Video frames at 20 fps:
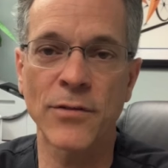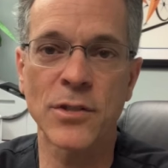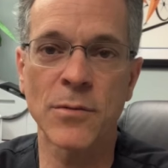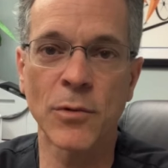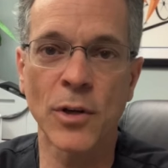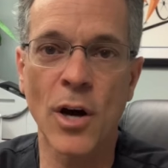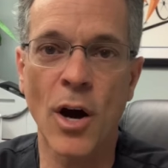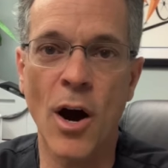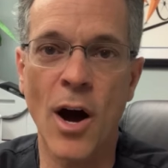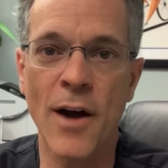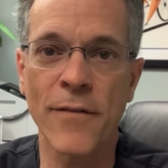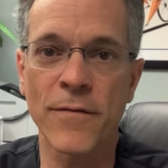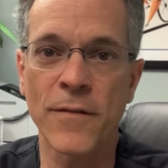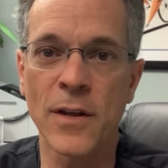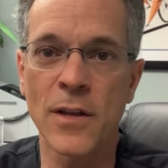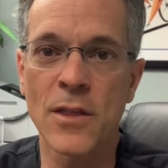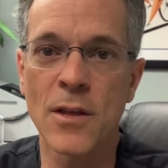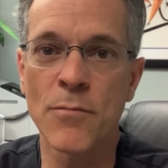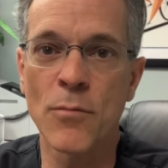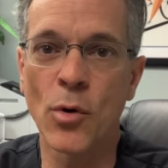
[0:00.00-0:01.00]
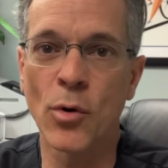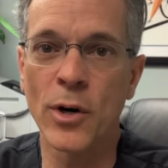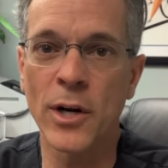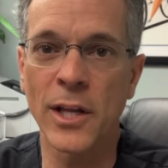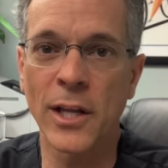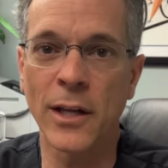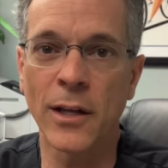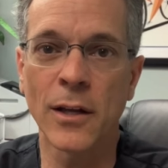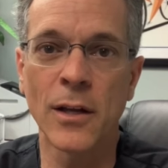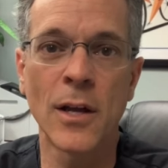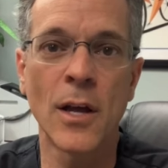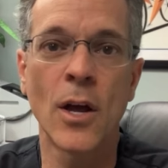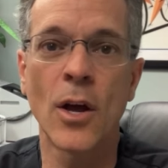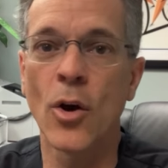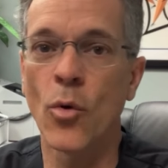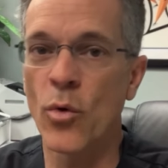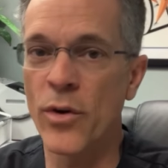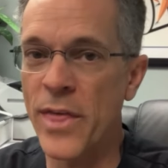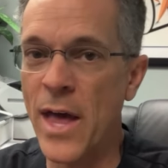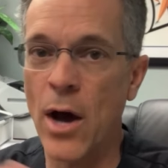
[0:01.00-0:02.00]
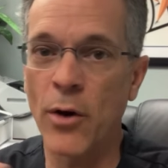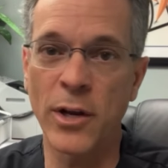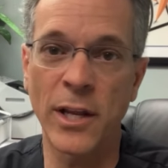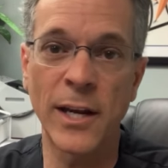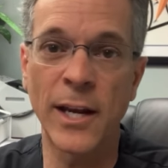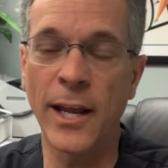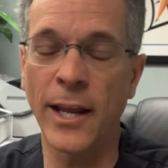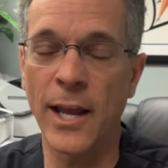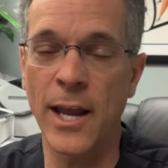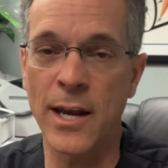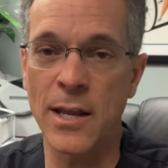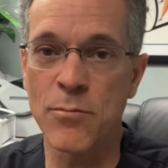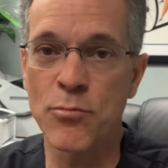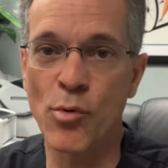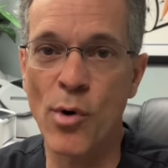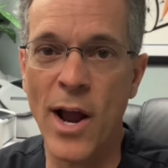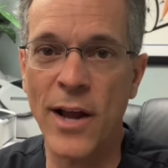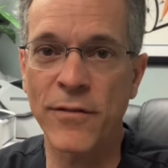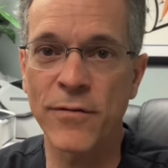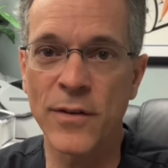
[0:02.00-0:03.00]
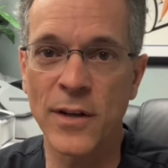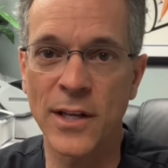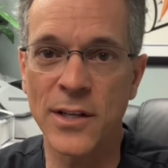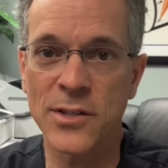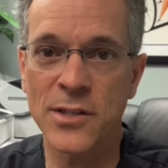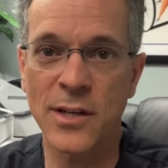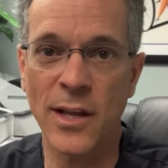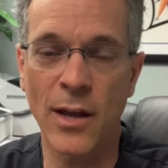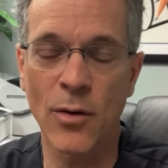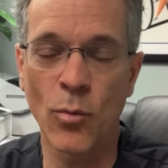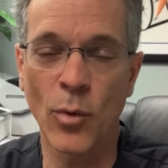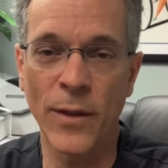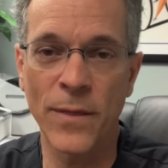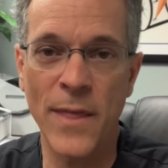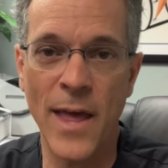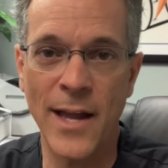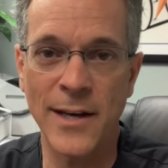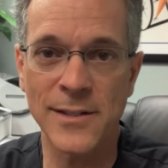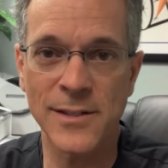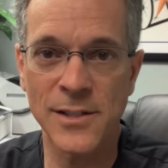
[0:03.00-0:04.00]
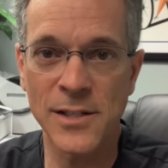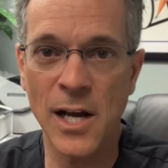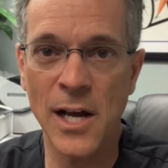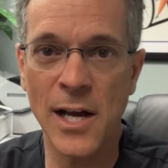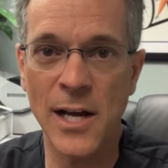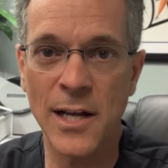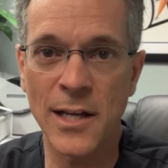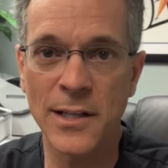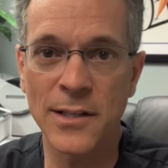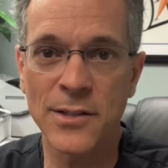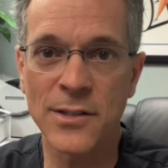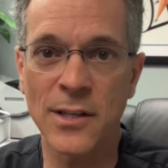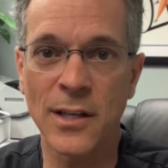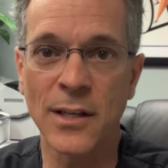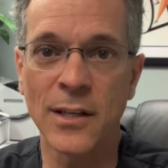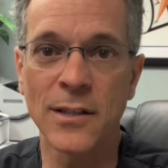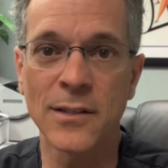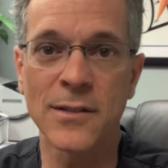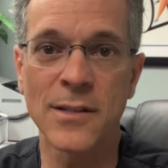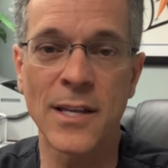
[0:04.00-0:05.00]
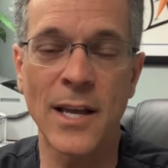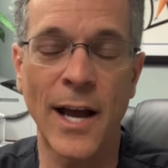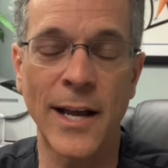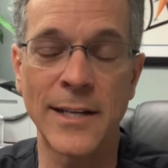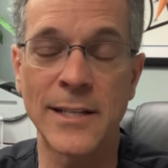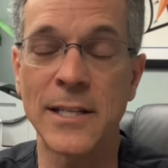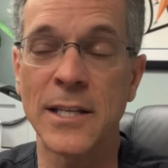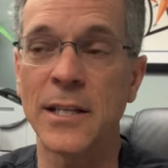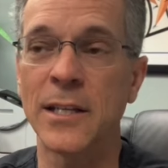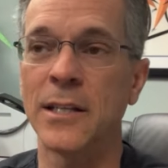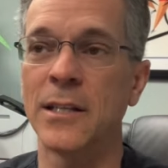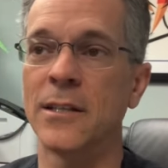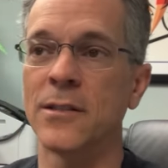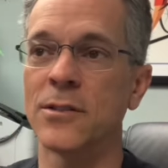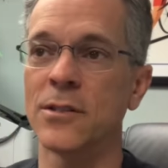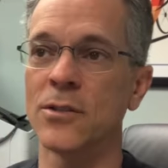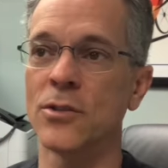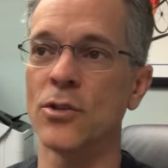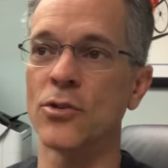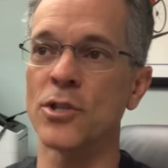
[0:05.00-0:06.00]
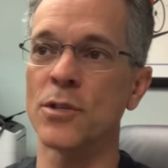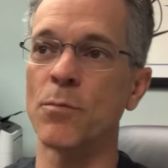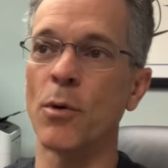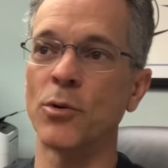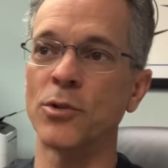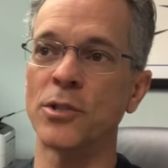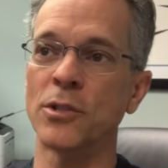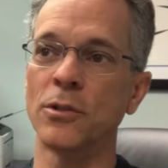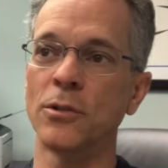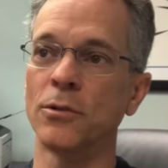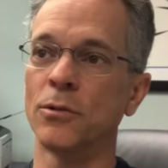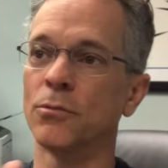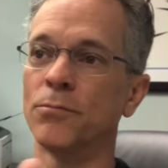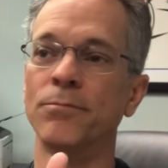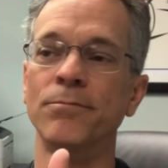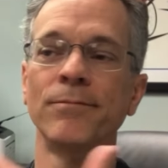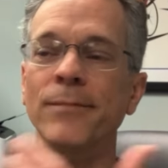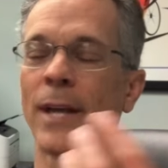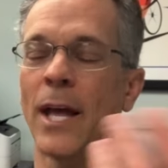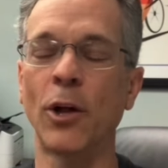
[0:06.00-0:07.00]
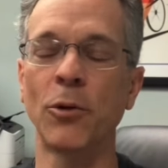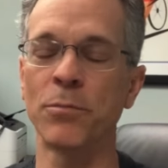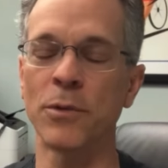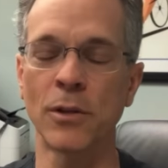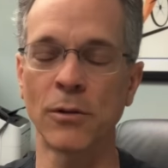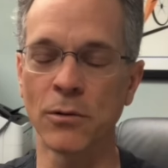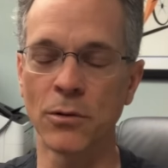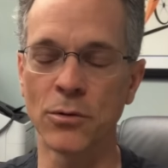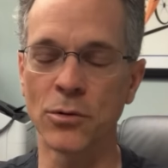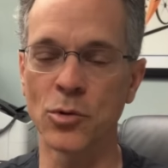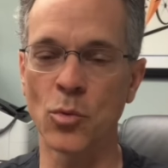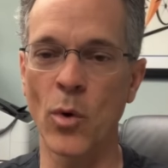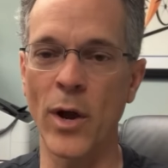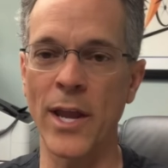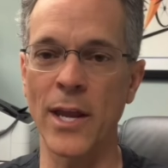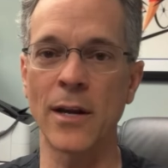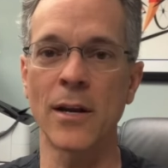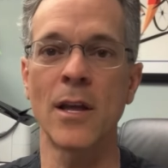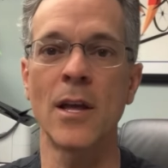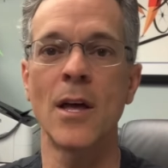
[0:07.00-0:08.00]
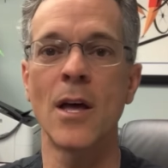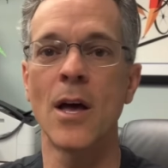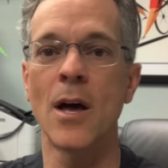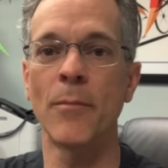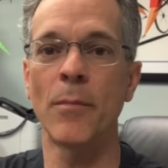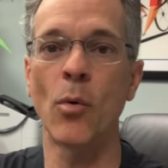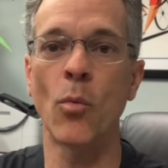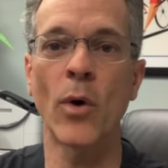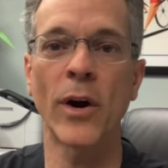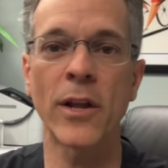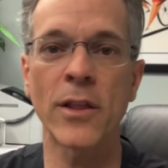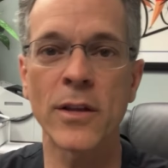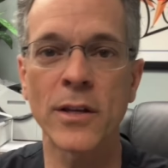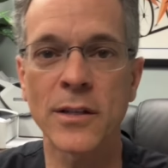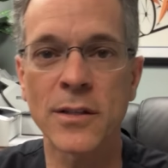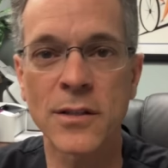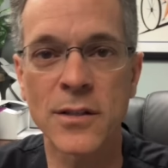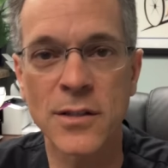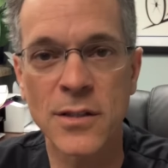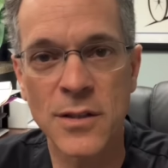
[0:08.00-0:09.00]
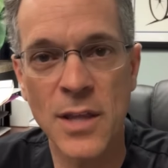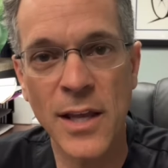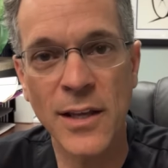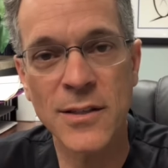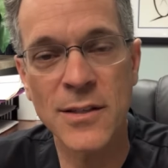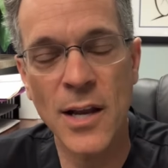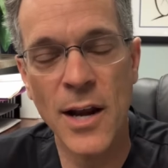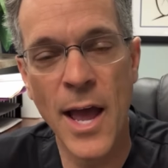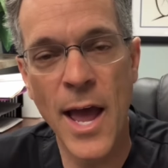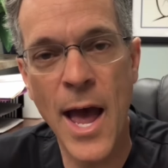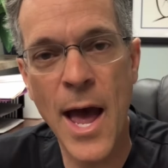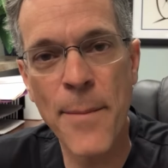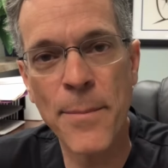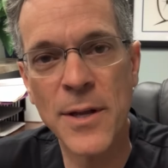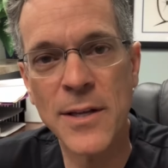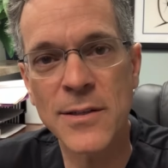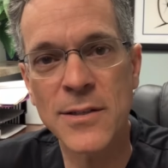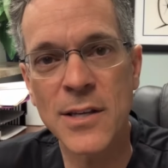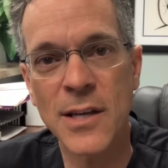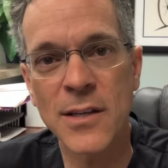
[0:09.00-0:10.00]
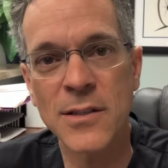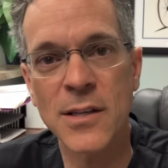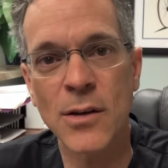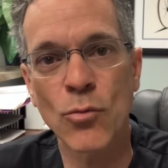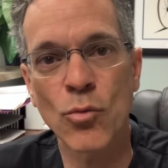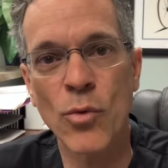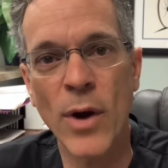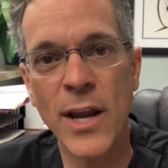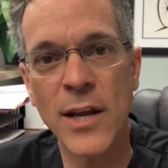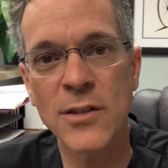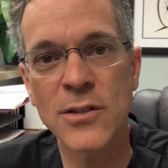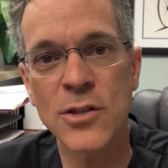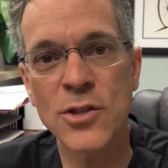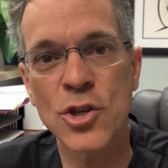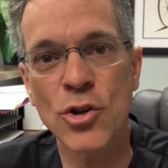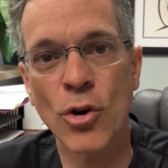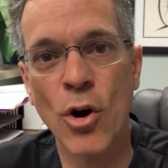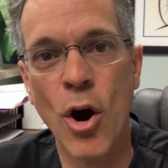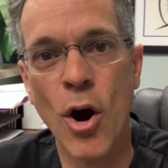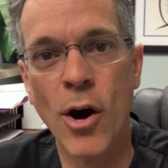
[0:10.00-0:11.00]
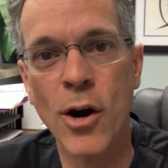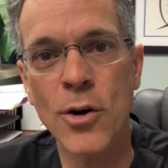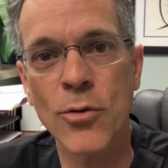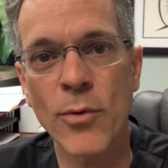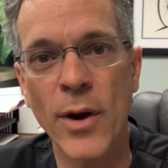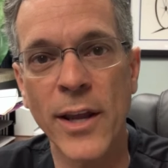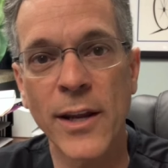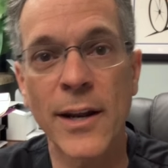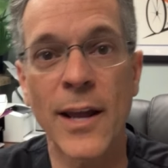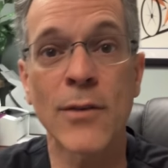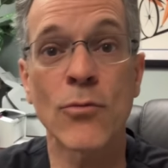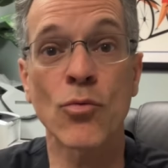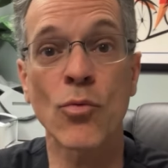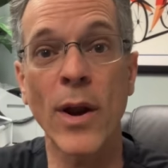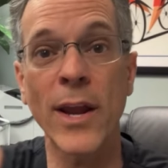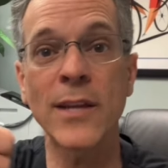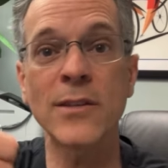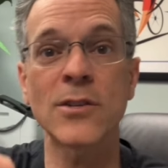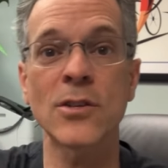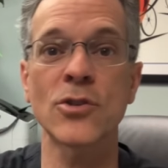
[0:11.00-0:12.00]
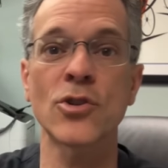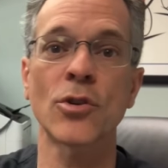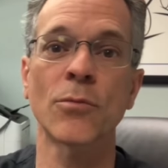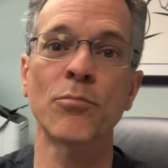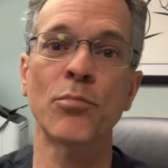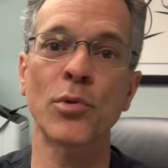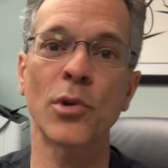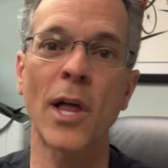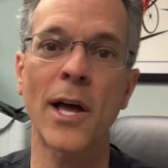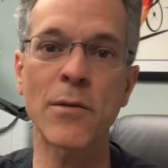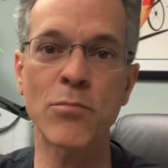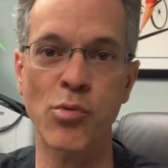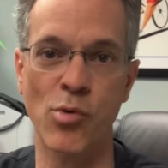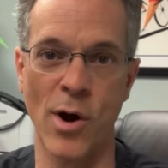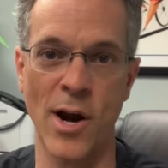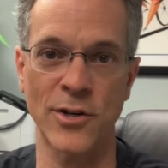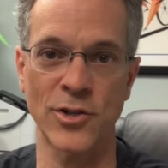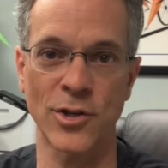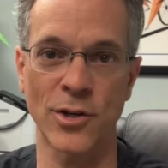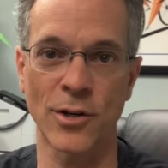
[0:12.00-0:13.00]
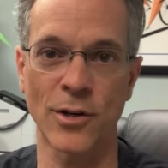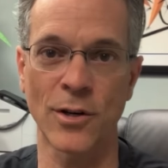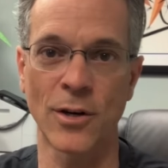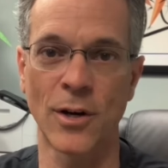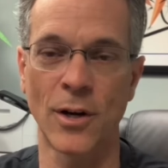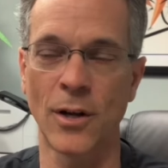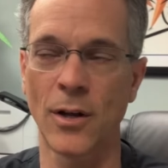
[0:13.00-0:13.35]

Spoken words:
some coffee in the morning without eating any breakfast. And what that does is the idea is you're supposed to help you lose weight. But one of the things that happens is it raises your heart rate and raises your blood pressure.